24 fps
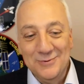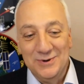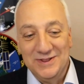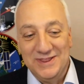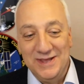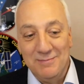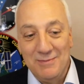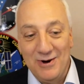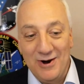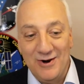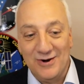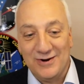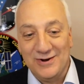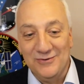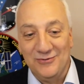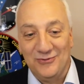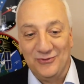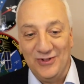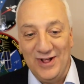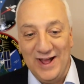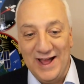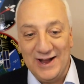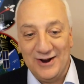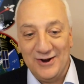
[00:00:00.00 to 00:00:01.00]
with the
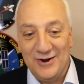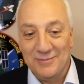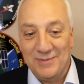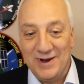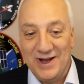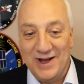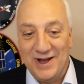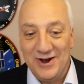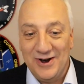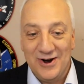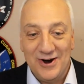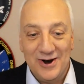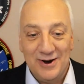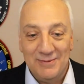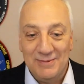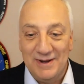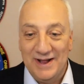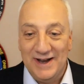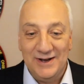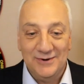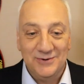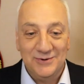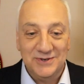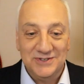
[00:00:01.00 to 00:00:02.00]
American flag on my
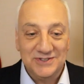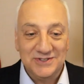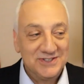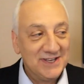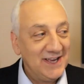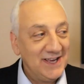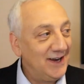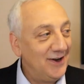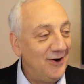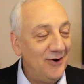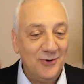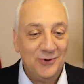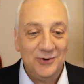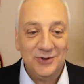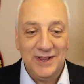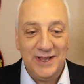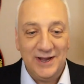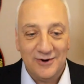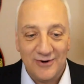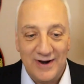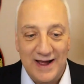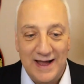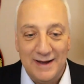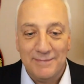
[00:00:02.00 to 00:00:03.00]
arm. And it was like,
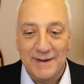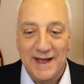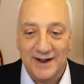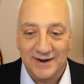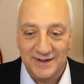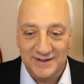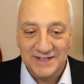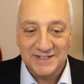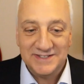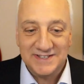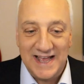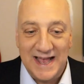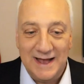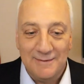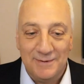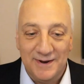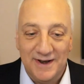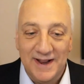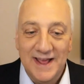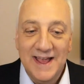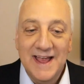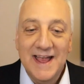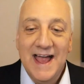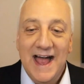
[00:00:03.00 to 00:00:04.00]
holy crap, how did this
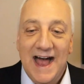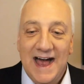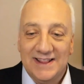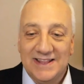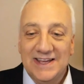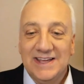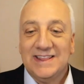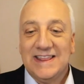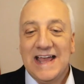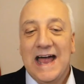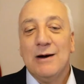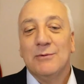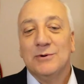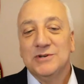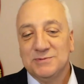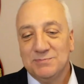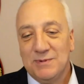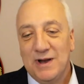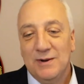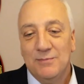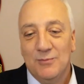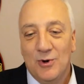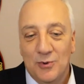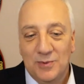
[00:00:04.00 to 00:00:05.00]
happen? I think that
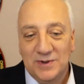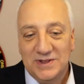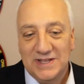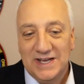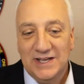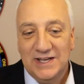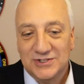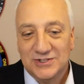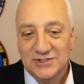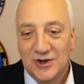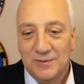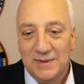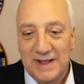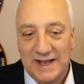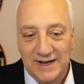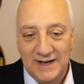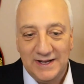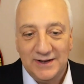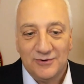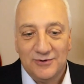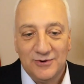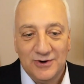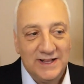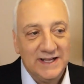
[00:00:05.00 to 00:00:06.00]
was my moment that you talked
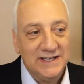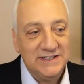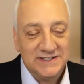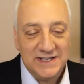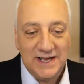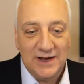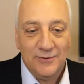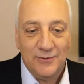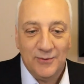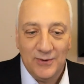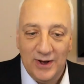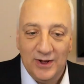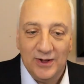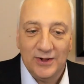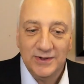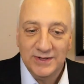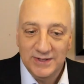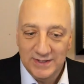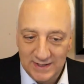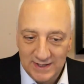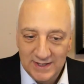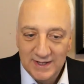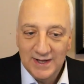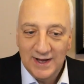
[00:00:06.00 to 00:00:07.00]
about. I realized that,
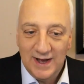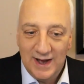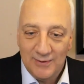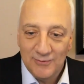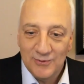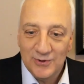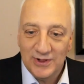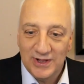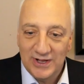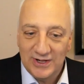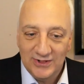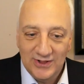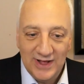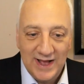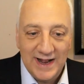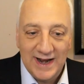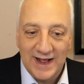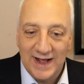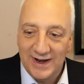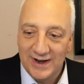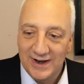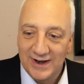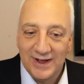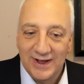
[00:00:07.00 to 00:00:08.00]
well, I'm really
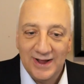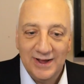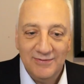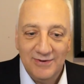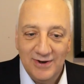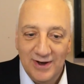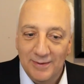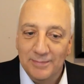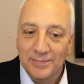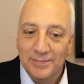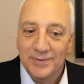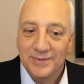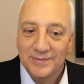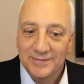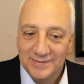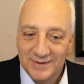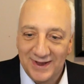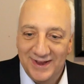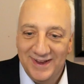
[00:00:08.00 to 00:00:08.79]
glad I didn't give up.